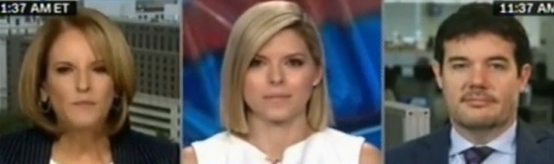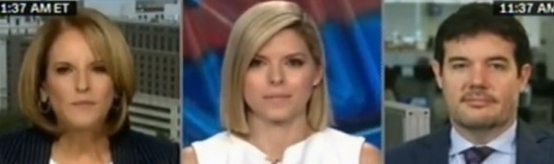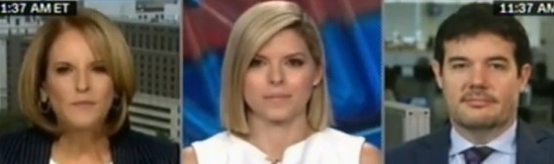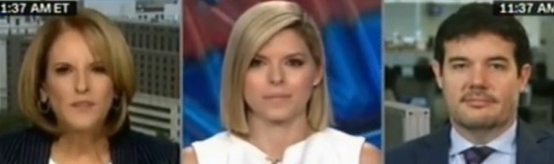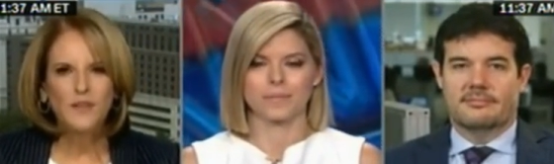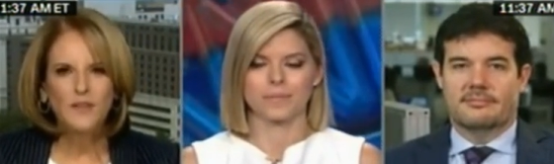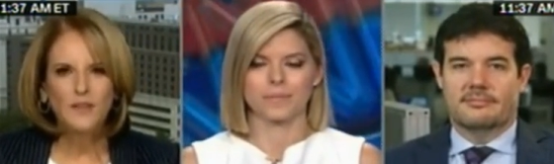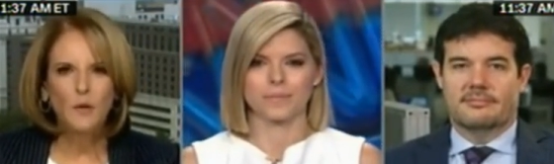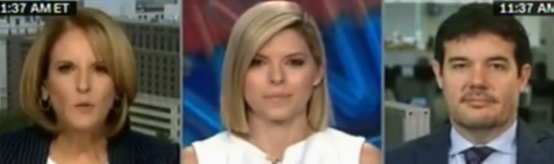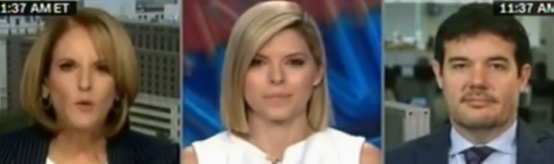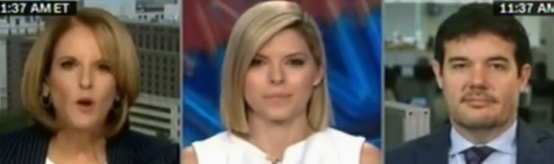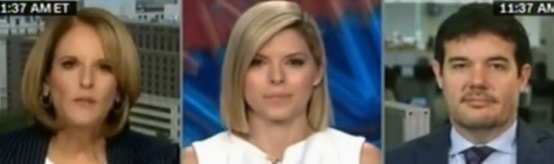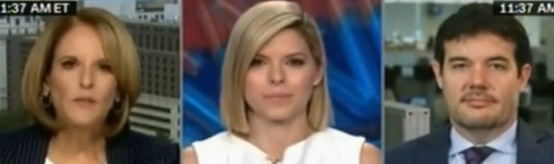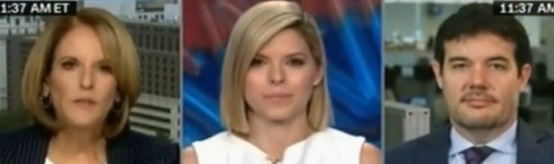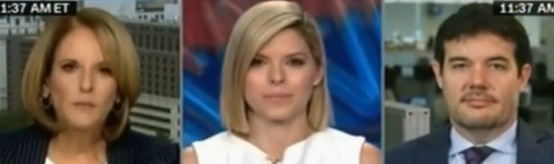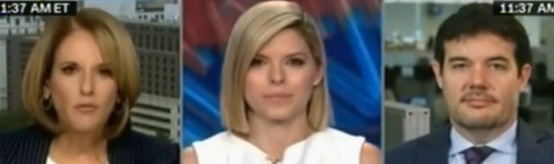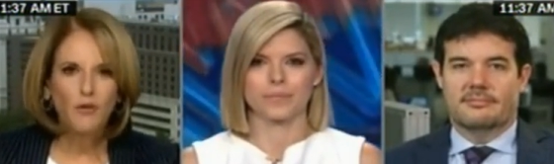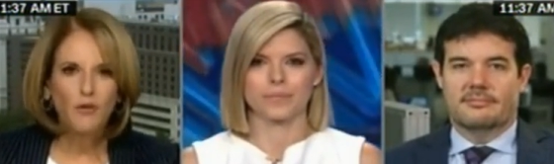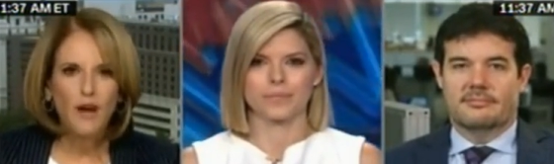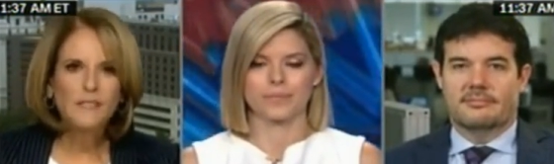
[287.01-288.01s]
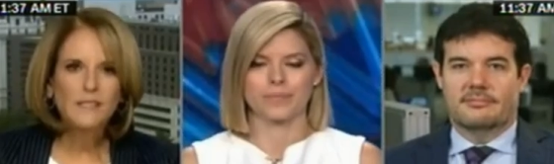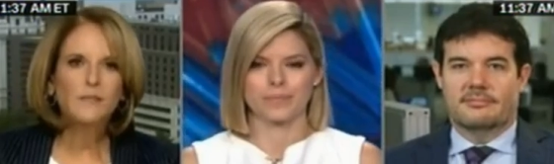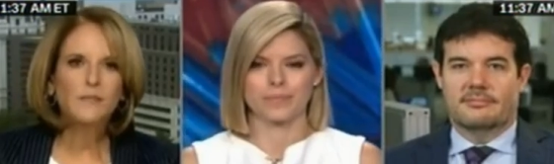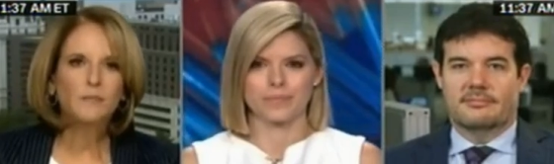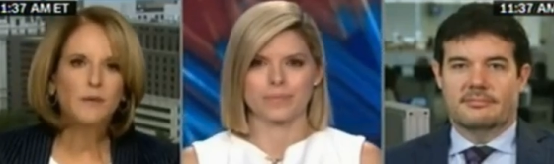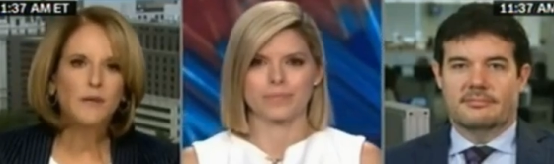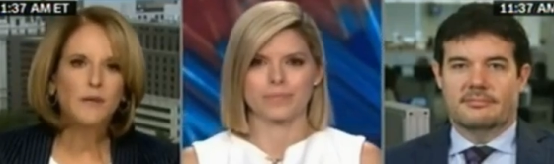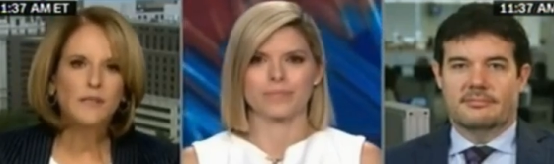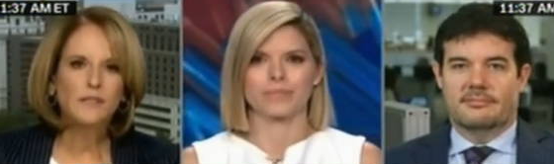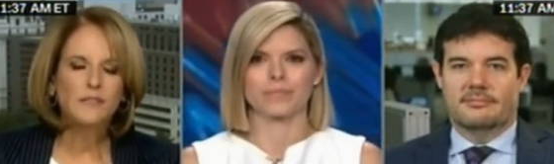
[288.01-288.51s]
Speaker 1: So they were on the
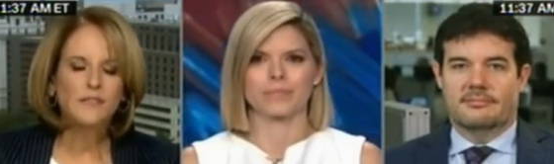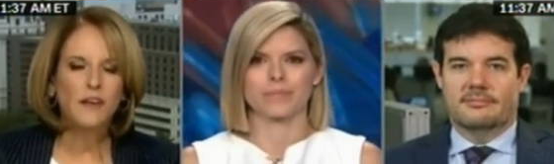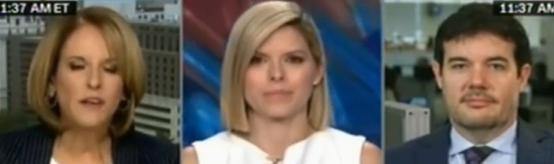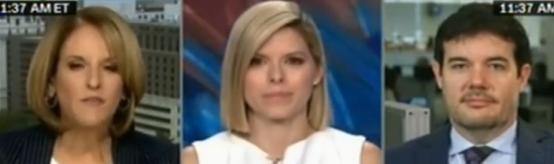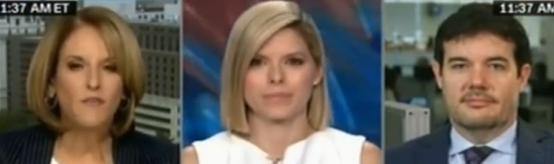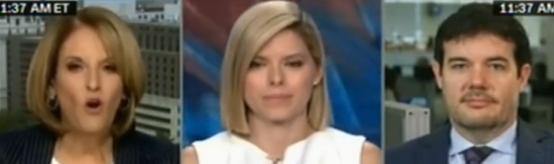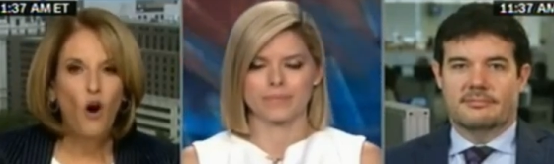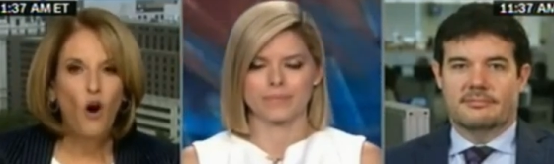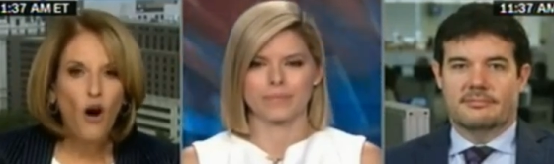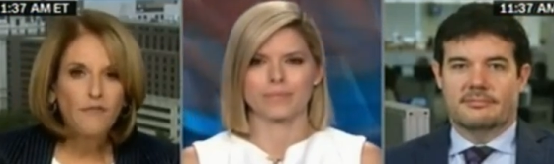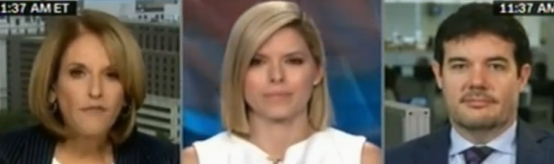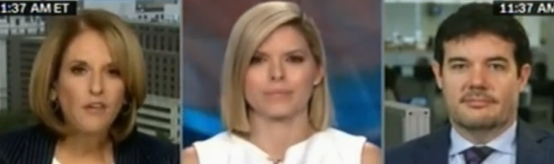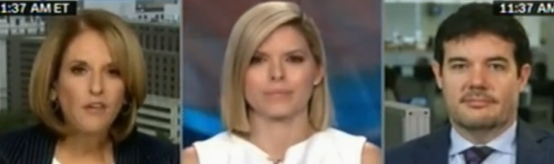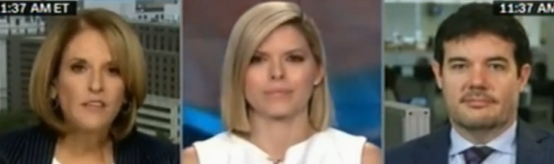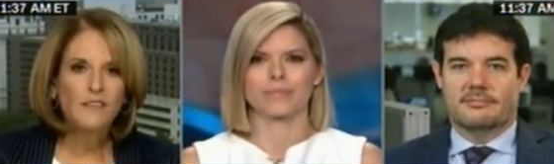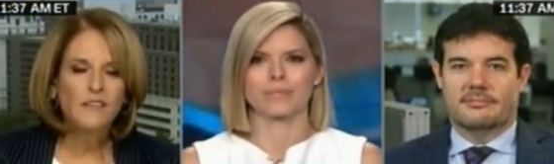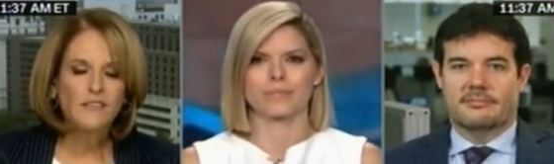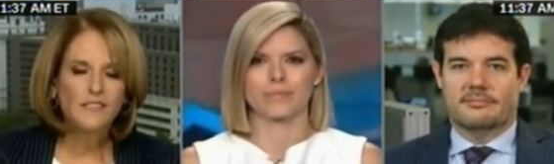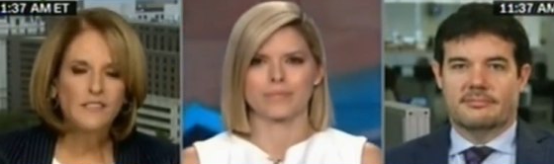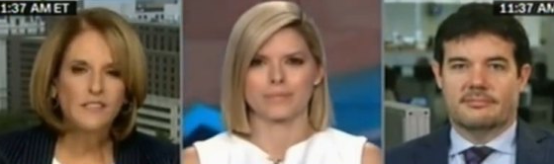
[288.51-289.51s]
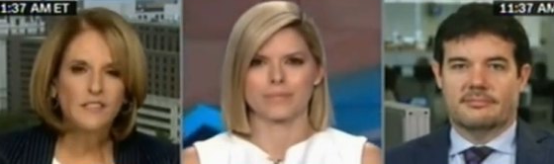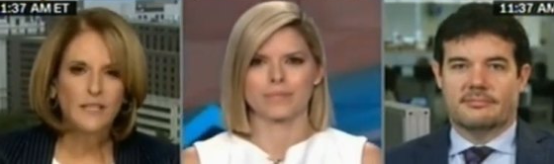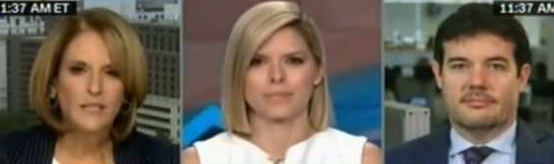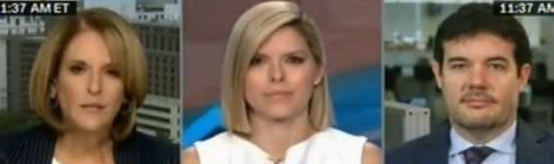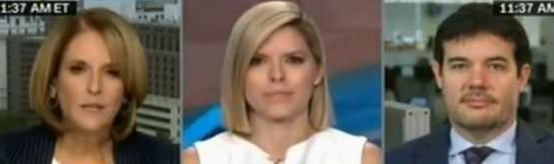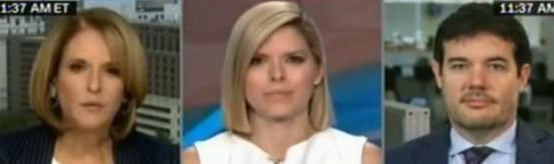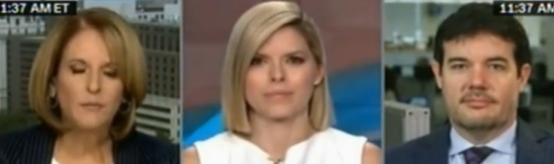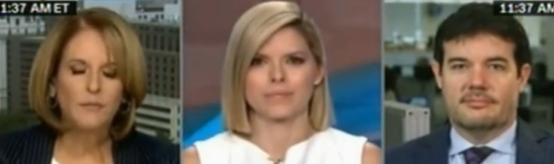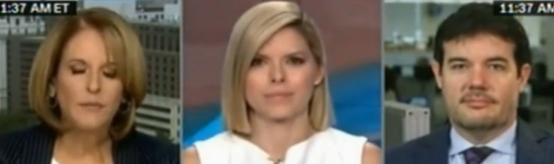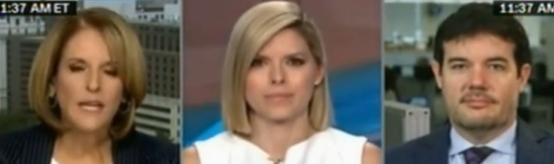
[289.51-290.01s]
precipice of offering this to
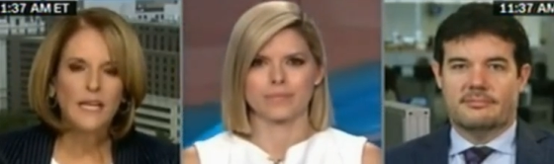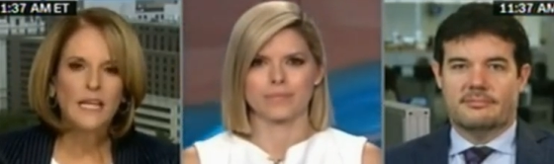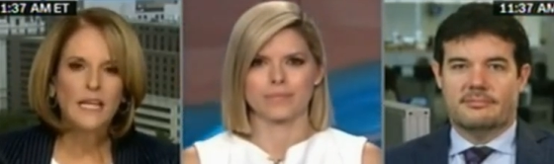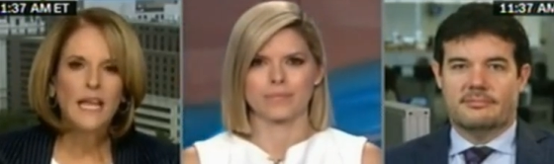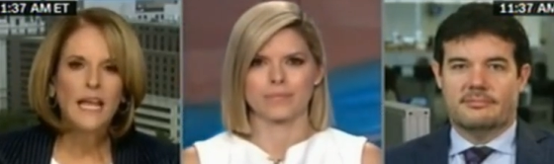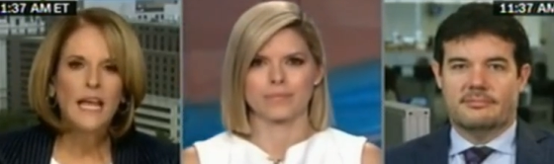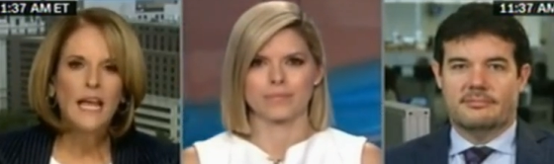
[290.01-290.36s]
Lieberman.